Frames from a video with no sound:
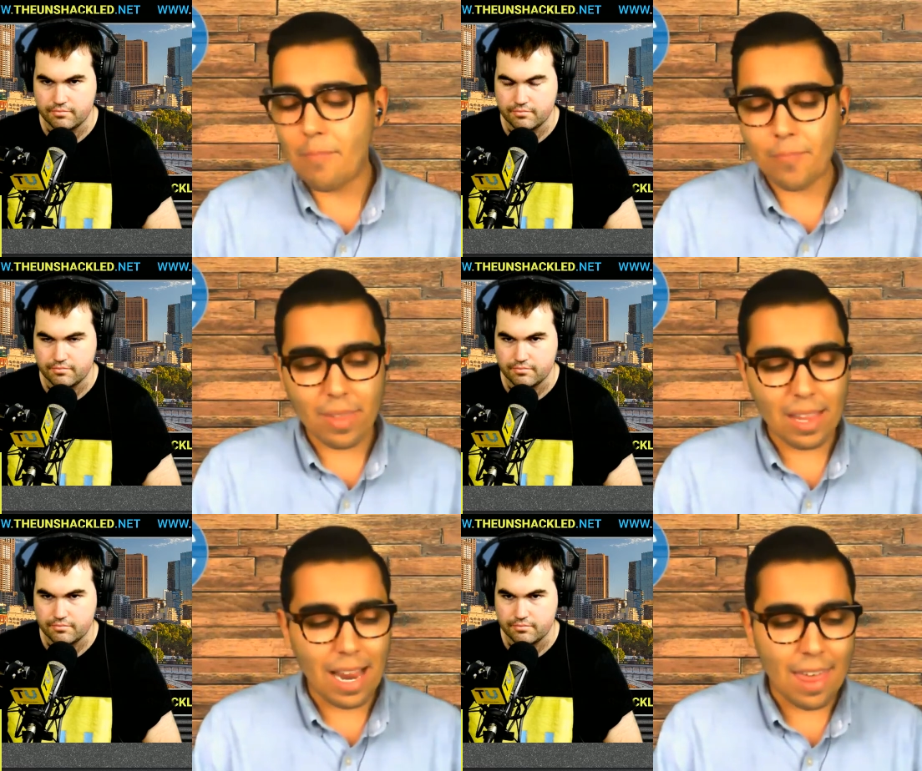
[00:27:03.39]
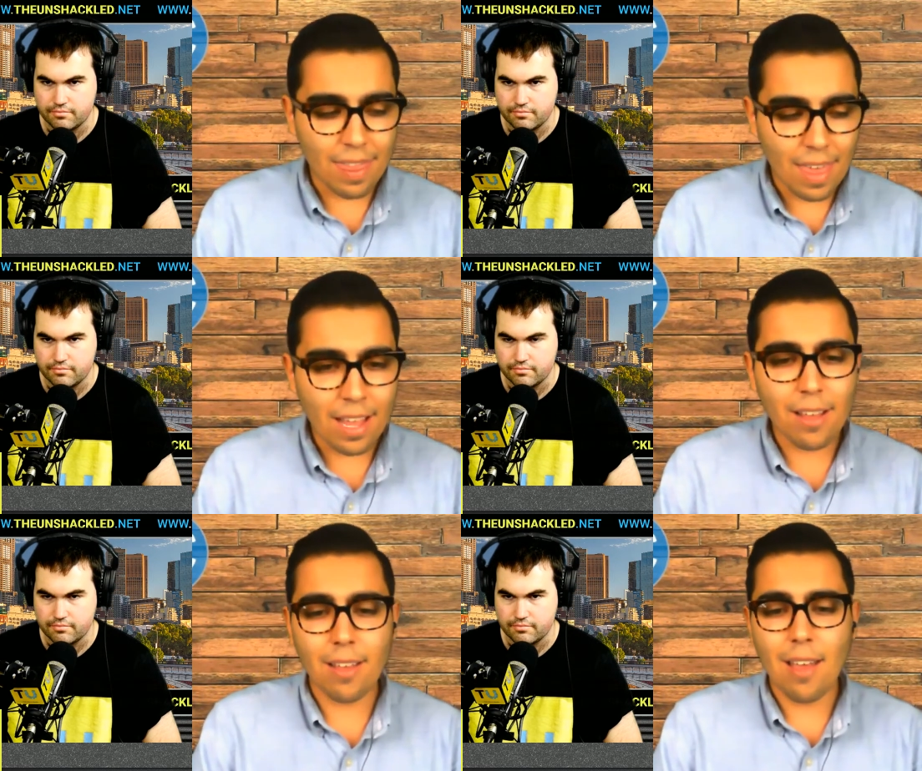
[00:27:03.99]
Speaker 1: I
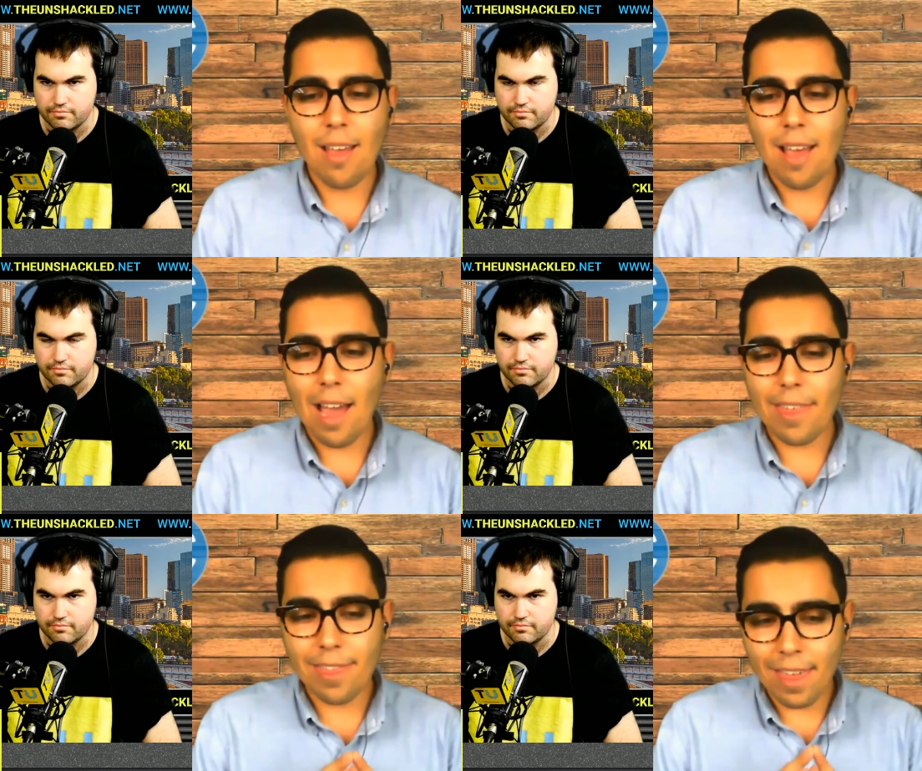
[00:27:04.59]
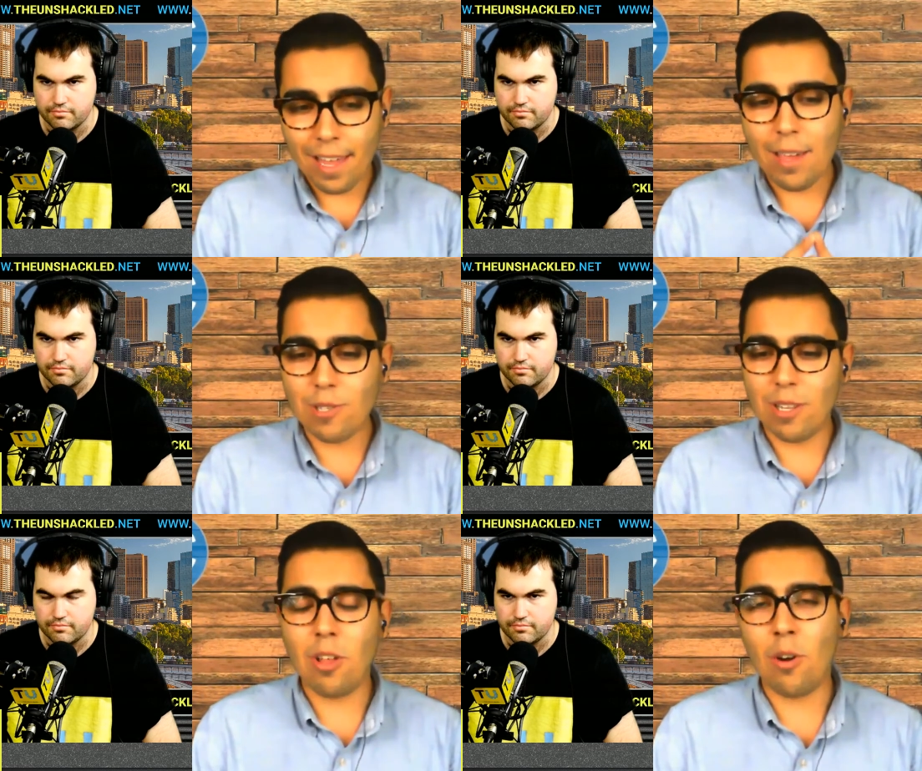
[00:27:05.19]
think I think it was a
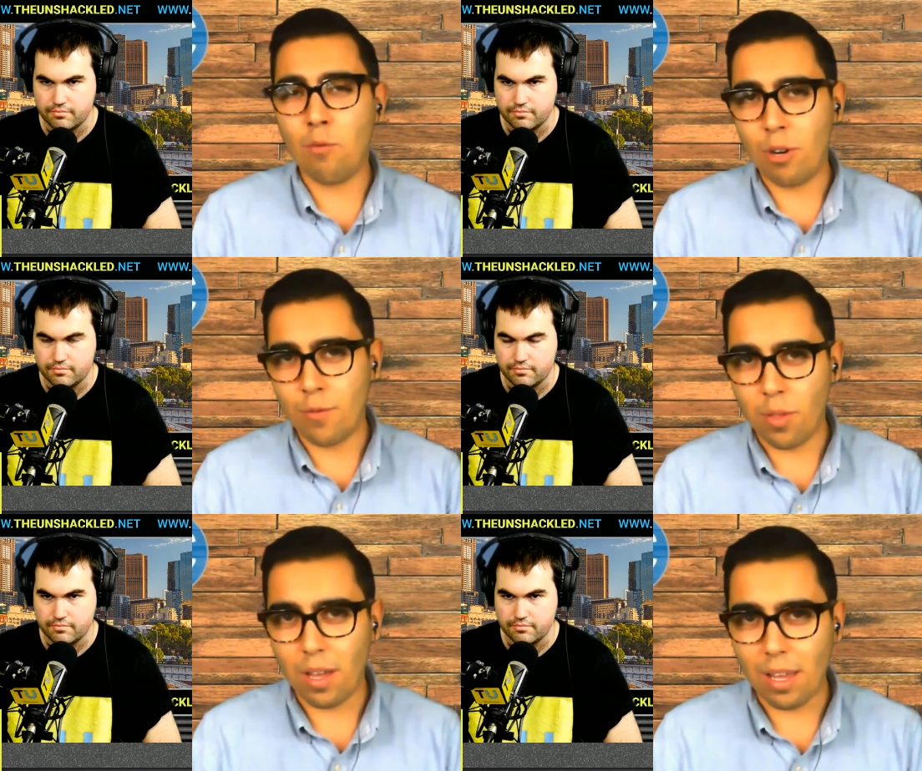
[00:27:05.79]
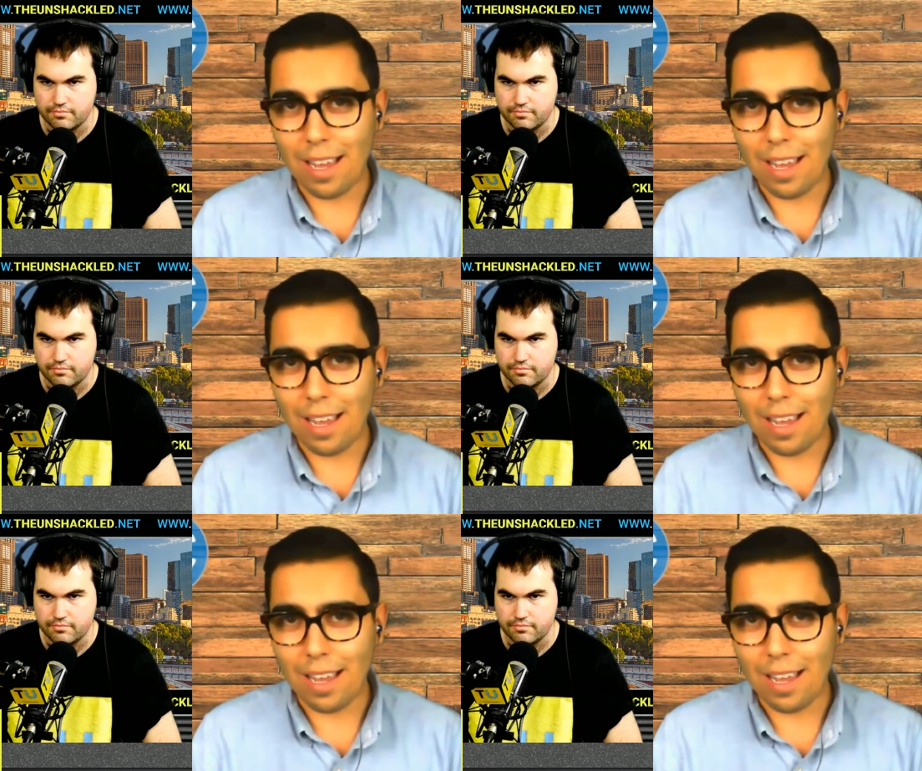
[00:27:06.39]
lot of wishful thinking.